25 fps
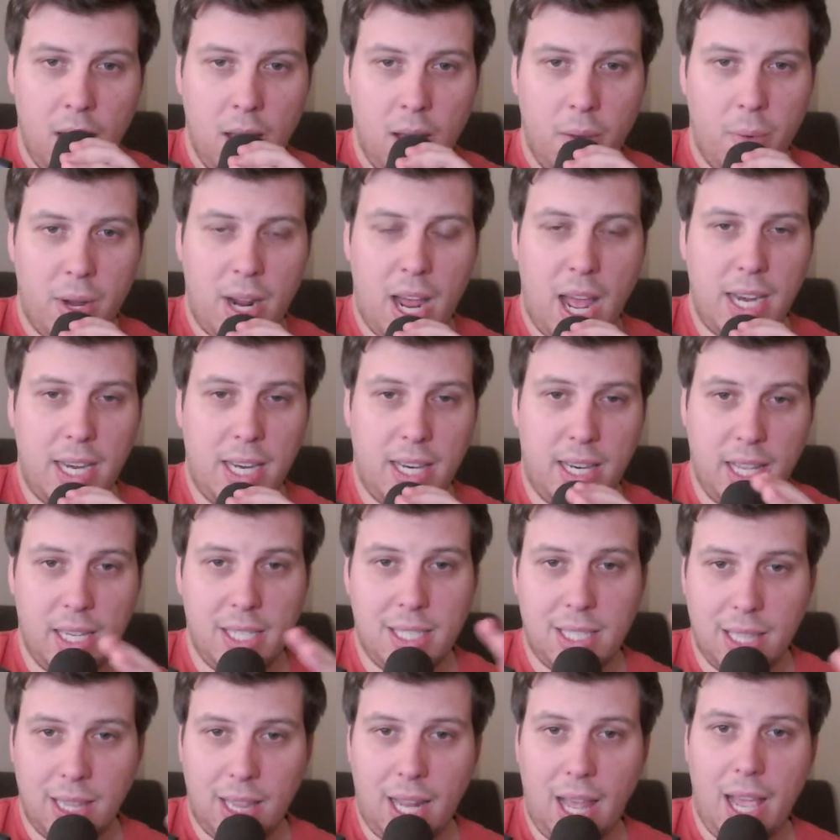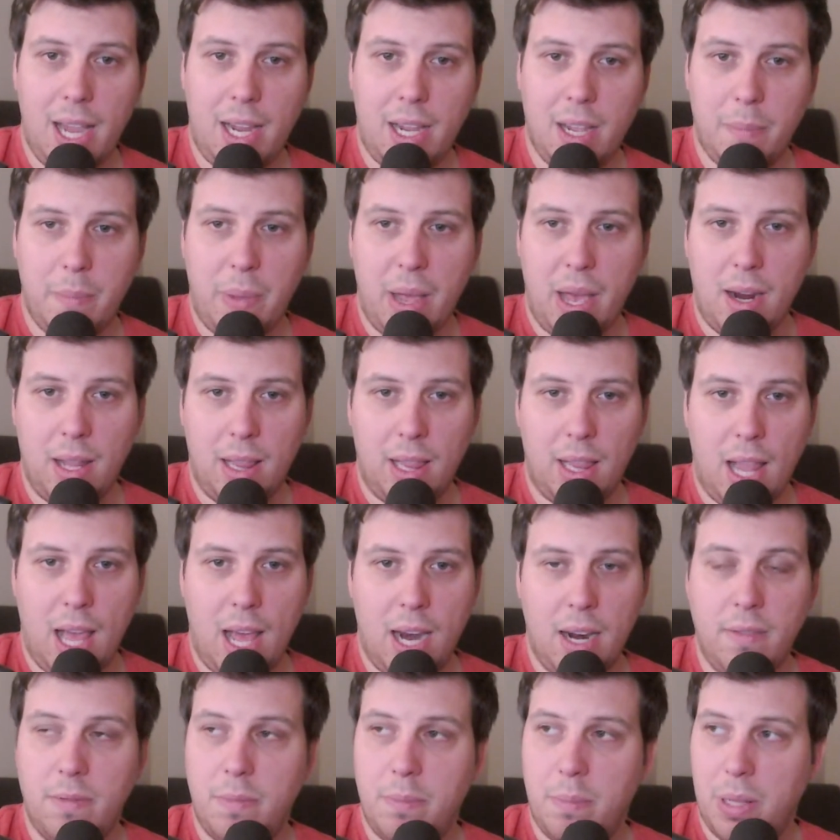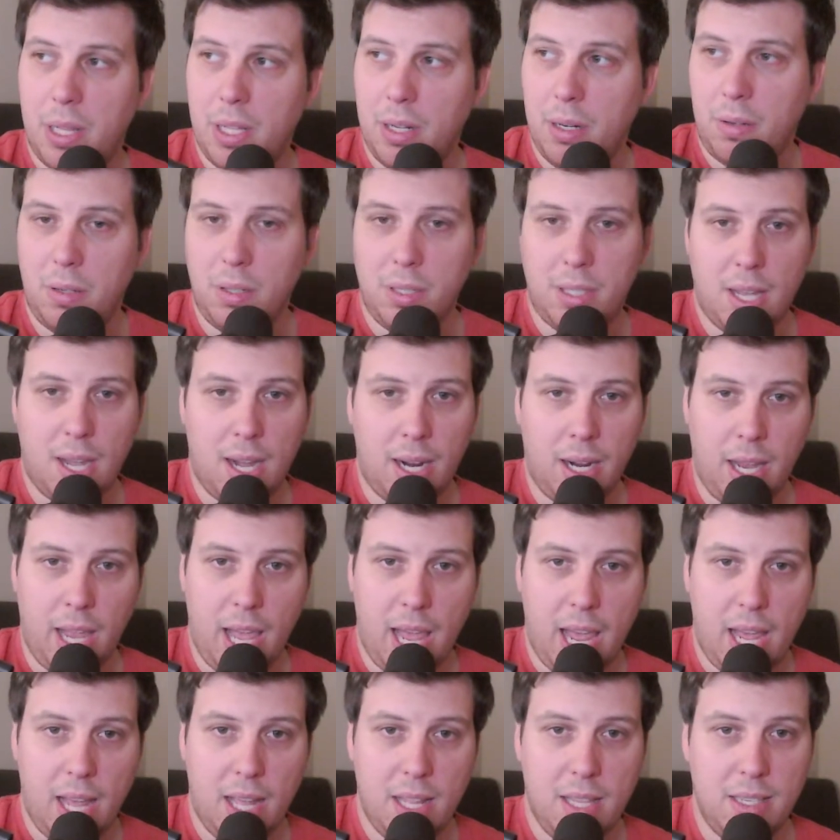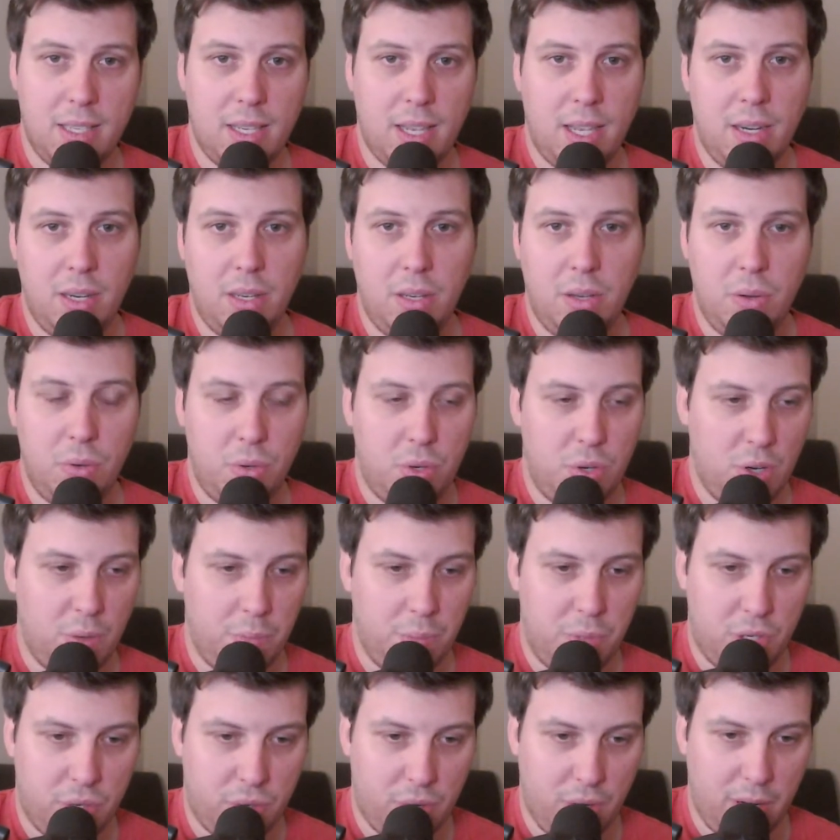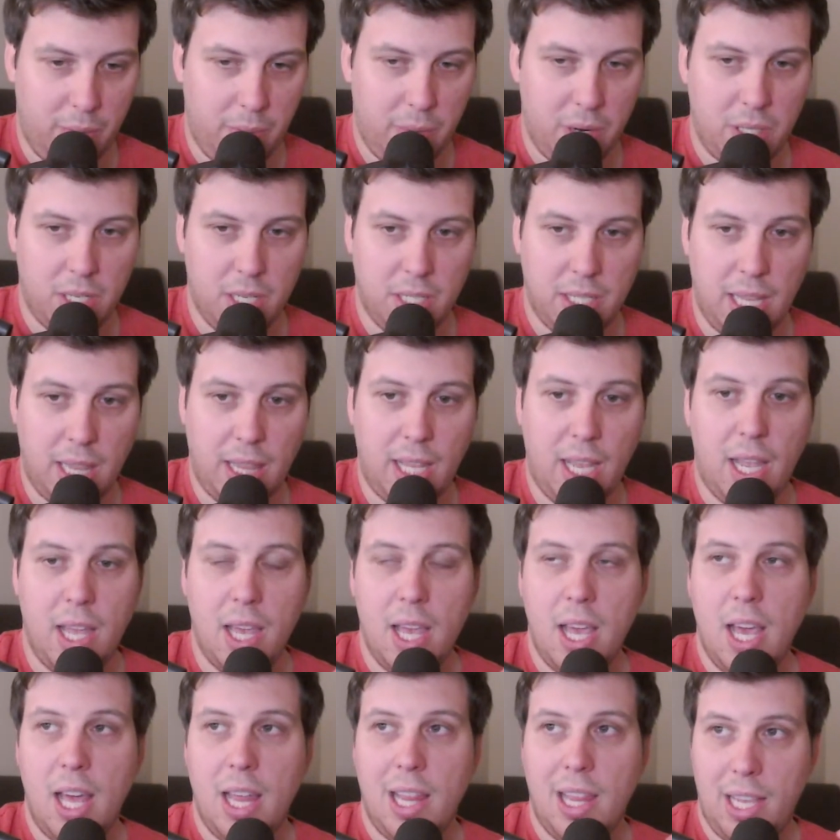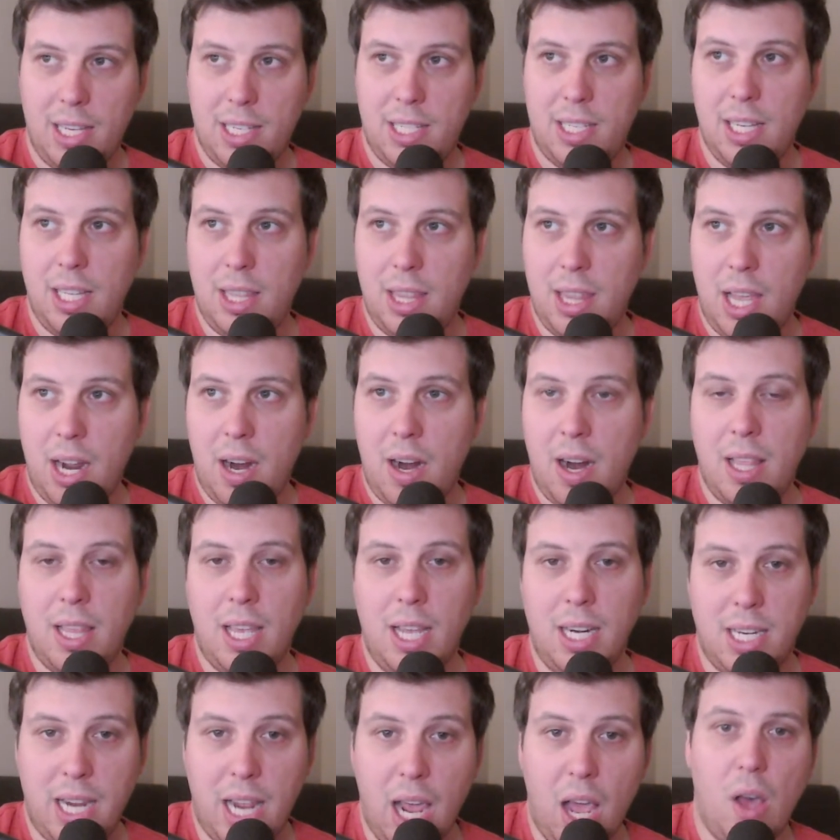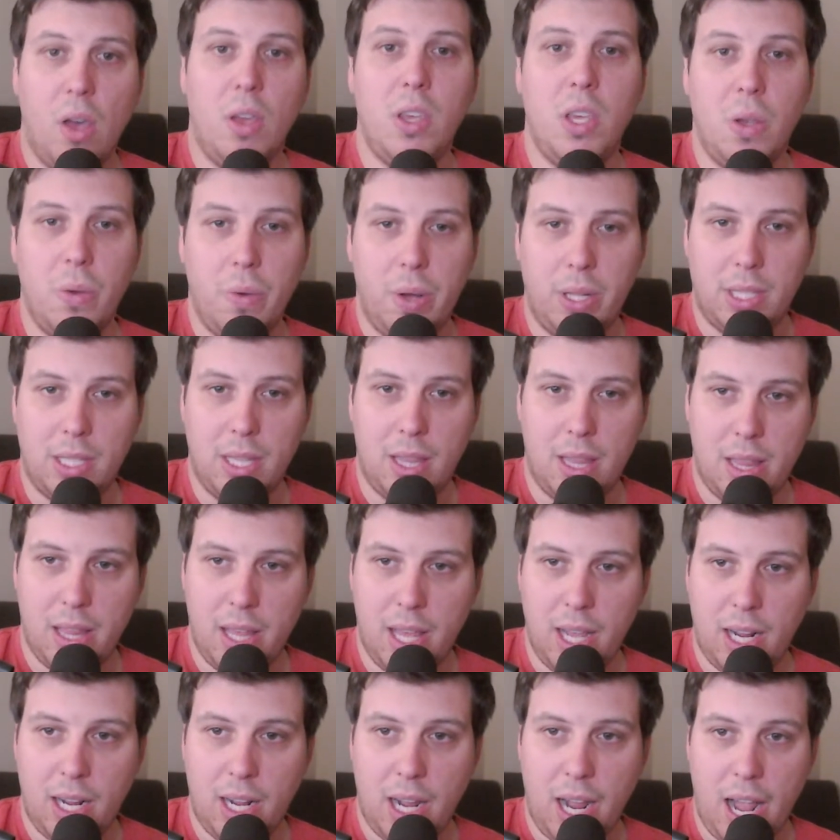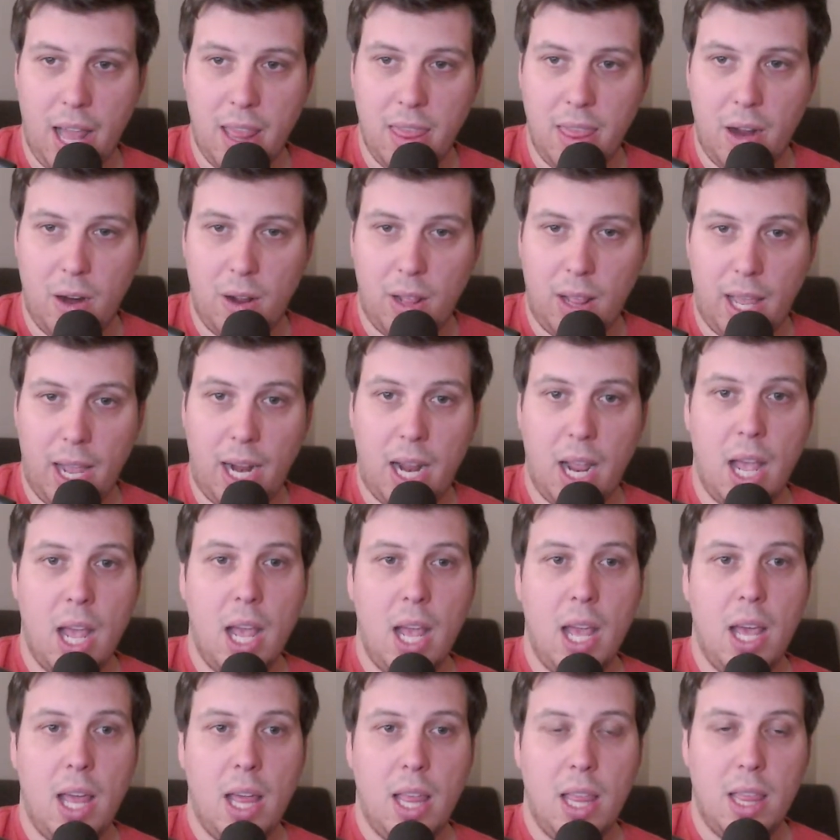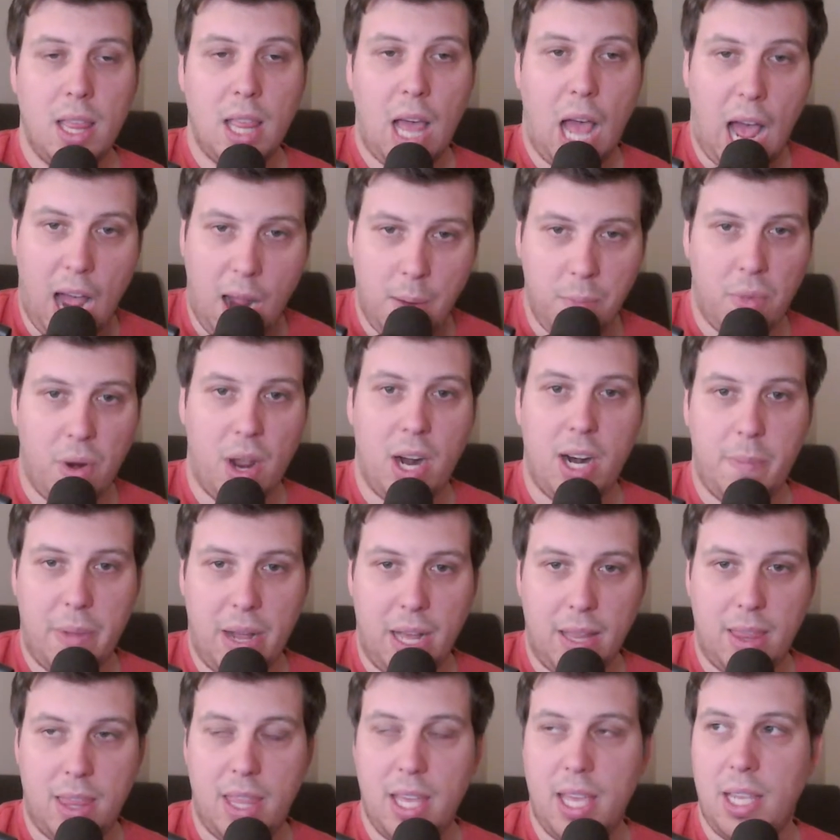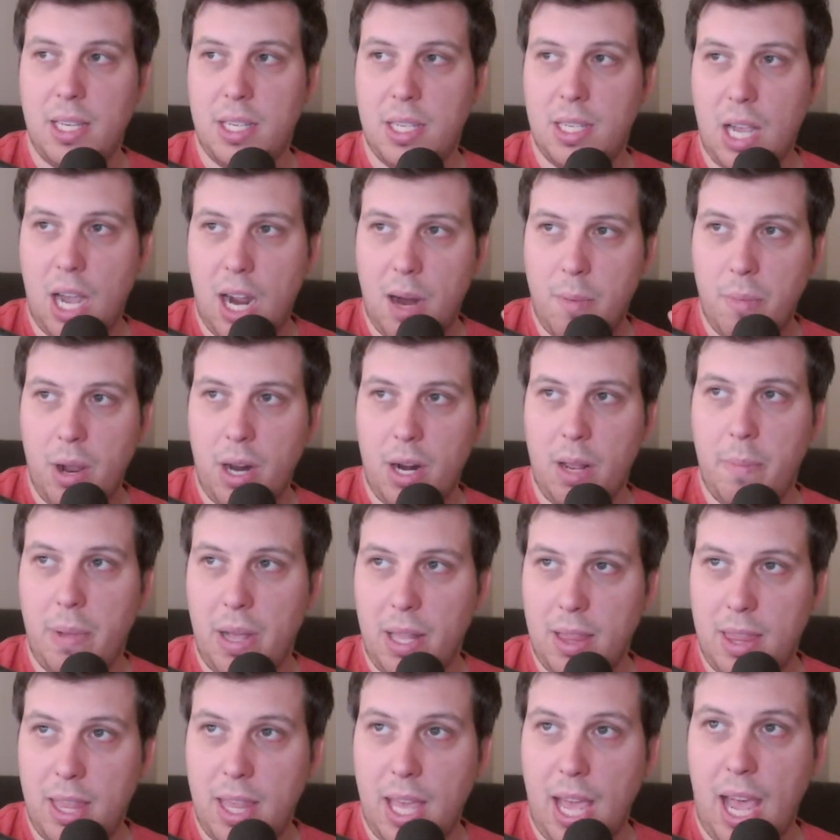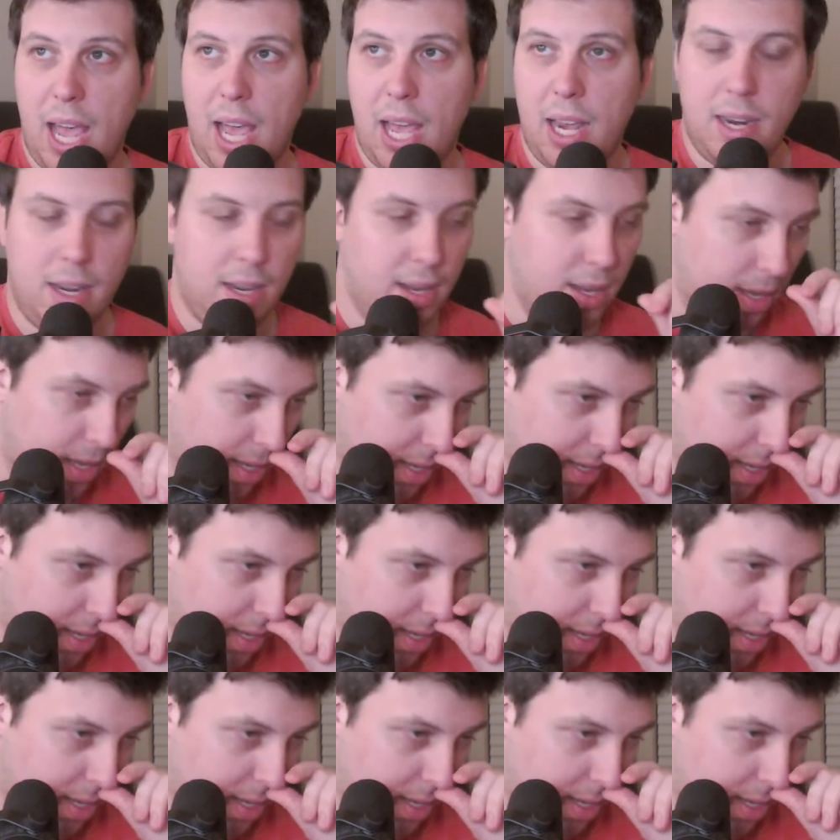what I dislike about a lot of political talking heads and YouTube streamers is that they sit there and they tell you what to think. And they're like, I'm right about this. I'm right about that.